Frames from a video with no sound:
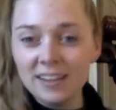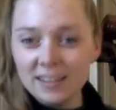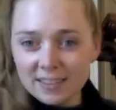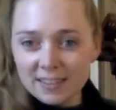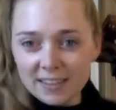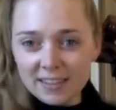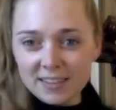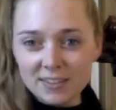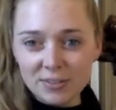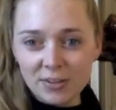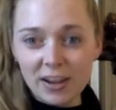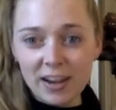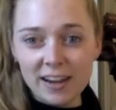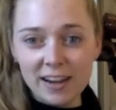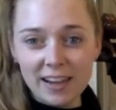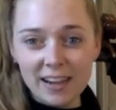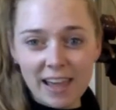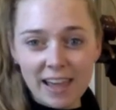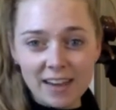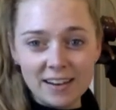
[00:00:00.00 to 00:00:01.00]
Let's try it
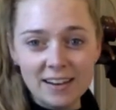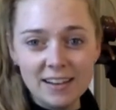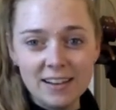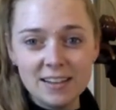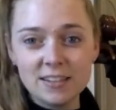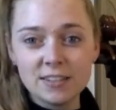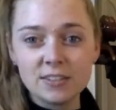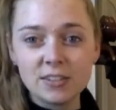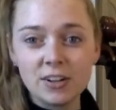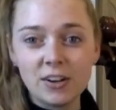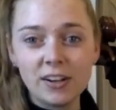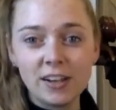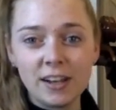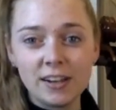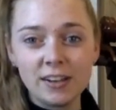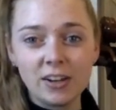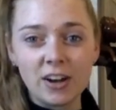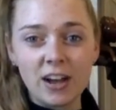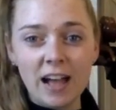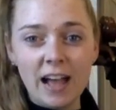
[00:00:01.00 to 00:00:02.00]
again. Starting on
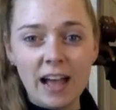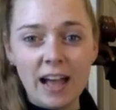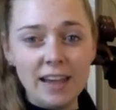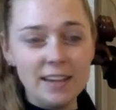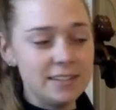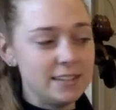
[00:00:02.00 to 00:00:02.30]
your high